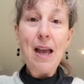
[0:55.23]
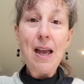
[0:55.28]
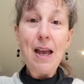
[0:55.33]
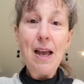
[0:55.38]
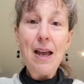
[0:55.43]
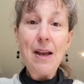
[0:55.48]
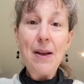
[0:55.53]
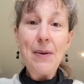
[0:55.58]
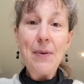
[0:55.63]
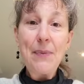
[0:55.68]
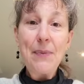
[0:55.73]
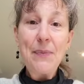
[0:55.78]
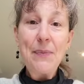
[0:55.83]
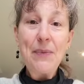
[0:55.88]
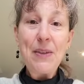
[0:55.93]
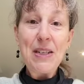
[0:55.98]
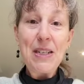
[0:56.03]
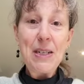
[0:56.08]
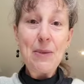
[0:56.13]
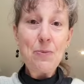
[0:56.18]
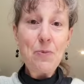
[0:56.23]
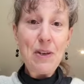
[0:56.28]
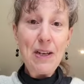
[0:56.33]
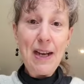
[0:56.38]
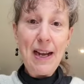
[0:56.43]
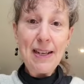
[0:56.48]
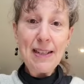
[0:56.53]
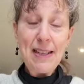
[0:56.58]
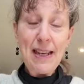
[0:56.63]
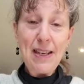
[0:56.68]
Deep
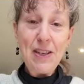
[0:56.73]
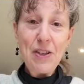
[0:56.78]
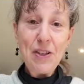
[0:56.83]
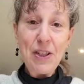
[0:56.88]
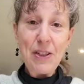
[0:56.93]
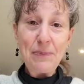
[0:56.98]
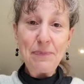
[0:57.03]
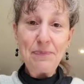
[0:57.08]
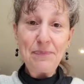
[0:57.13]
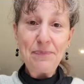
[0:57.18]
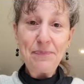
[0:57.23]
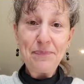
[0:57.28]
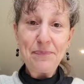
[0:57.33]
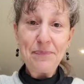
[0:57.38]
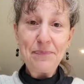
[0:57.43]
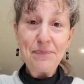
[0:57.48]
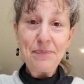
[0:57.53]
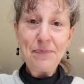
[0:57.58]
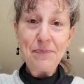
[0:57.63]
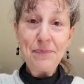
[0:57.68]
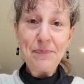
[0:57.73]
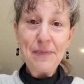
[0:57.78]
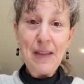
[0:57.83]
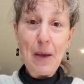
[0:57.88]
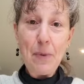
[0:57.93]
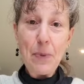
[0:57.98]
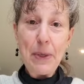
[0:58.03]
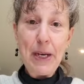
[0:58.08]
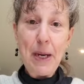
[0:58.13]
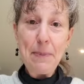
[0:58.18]
relaxation.
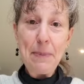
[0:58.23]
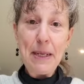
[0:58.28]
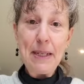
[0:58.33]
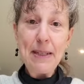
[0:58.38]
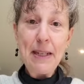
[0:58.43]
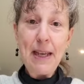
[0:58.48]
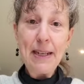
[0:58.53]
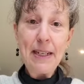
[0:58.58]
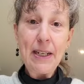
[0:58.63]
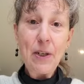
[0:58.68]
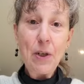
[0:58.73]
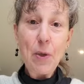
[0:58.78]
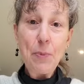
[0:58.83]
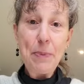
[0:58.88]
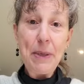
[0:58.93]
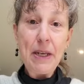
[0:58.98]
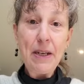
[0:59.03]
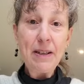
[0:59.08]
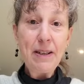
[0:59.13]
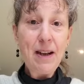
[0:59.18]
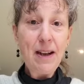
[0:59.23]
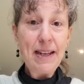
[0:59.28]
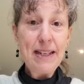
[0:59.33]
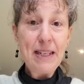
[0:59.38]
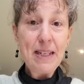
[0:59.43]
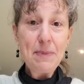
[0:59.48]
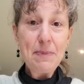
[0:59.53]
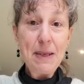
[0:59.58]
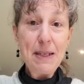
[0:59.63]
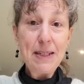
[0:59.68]
And when I mean that, it could be a
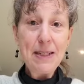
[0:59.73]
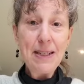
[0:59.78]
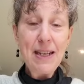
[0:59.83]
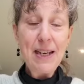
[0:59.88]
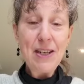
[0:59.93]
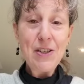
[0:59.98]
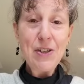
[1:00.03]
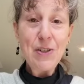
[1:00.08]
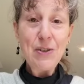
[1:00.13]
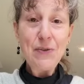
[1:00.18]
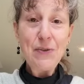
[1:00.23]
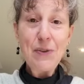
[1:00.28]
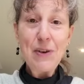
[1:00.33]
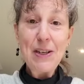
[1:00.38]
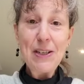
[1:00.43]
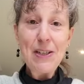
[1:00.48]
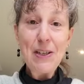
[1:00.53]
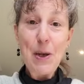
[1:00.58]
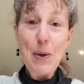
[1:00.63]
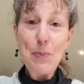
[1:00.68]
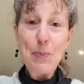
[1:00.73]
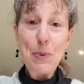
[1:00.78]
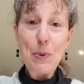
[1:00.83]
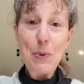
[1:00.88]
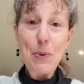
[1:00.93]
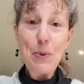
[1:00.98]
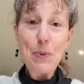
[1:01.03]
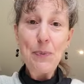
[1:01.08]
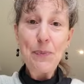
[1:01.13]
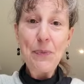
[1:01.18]
guided meditation, for
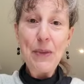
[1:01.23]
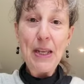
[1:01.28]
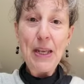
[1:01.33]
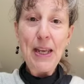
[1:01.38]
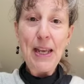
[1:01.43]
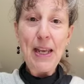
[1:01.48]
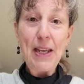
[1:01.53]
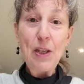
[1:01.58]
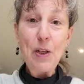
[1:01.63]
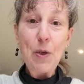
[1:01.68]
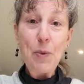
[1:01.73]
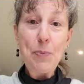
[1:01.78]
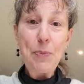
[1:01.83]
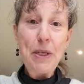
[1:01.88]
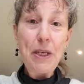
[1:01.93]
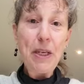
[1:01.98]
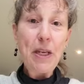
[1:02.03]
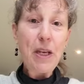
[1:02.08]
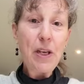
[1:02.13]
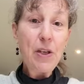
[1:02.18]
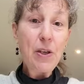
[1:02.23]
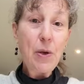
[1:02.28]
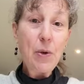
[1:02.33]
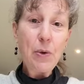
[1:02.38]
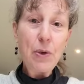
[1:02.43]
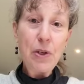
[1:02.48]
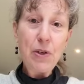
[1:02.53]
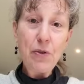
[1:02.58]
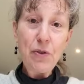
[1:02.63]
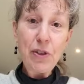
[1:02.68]
example. It could be
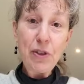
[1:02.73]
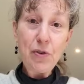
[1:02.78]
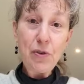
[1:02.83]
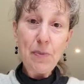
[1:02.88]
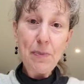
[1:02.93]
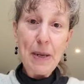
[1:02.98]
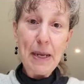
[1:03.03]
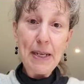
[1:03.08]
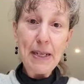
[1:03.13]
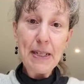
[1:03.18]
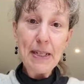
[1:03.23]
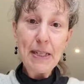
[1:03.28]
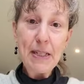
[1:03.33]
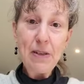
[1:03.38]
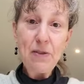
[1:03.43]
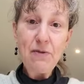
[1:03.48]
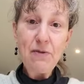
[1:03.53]
yoga nidra-based